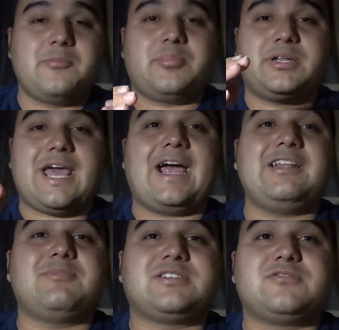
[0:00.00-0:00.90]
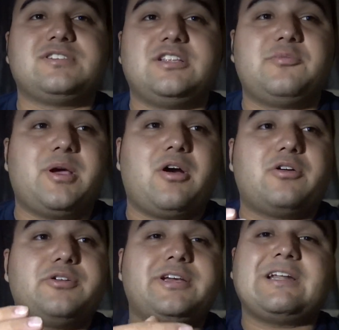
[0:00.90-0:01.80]
but adding material is a little bit
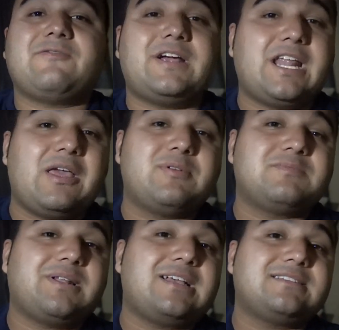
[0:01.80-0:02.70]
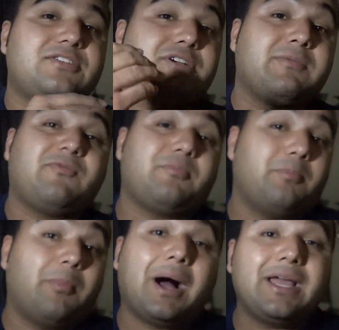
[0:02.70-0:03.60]
harder you gotta find ABS plastic you gotta
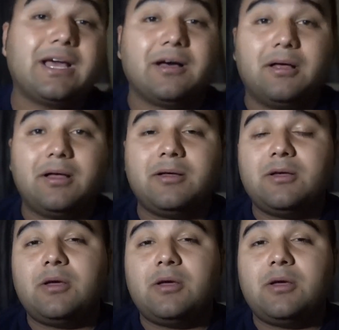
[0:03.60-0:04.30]
buy a